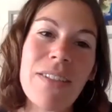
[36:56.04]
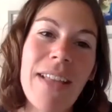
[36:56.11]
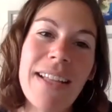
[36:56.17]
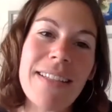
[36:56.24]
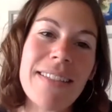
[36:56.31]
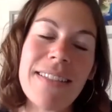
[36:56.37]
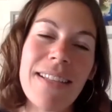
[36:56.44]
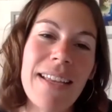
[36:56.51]

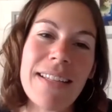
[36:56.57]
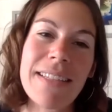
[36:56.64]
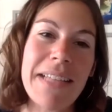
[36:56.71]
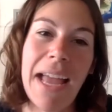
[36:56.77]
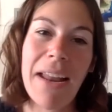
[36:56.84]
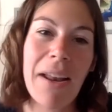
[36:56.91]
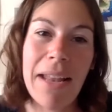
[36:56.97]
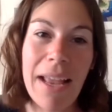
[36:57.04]
that's it's
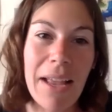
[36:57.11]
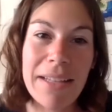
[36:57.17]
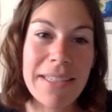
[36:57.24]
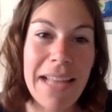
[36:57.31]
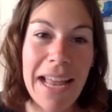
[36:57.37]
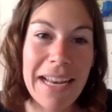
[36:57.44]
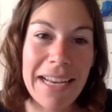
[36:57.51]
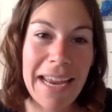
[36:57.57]
not an it's
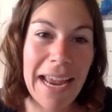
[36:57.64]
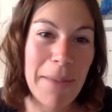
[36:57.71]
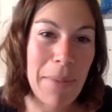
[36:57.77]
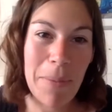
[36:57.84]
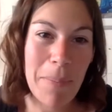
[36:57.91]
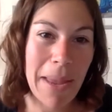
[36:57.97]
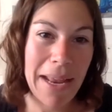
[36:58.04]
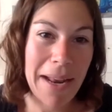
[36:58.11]
not a game
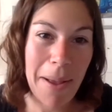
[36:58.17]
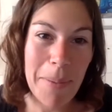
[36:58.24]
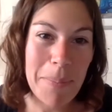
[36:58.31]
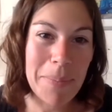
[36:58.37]
I made up,